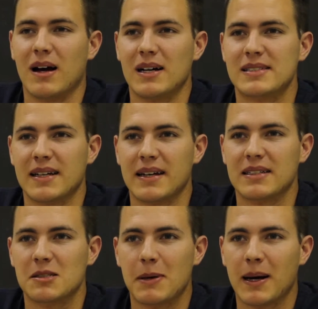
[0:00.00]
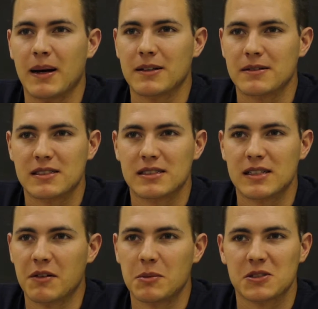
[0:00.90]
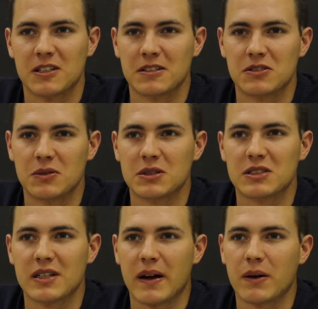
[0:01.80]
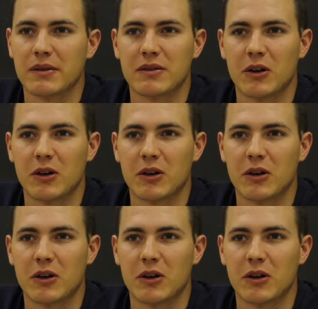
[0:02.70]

I'd say it's about 70% students now,